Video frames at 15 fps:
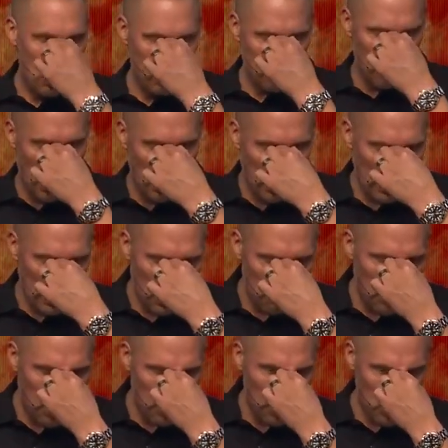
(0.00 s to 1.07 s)
It's not like
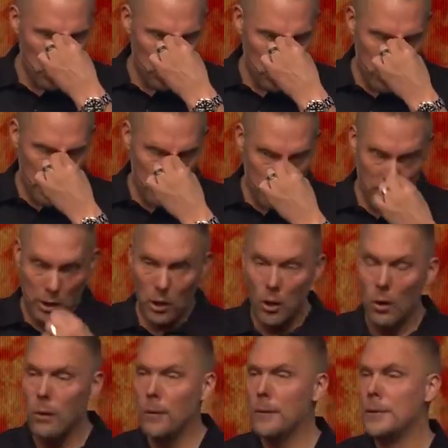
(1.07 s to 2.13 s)
I'm on the streets, you
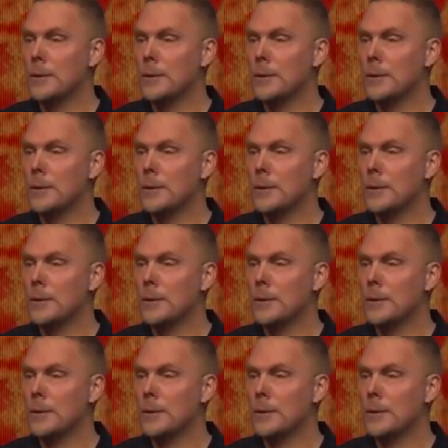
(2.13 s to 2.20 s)
know,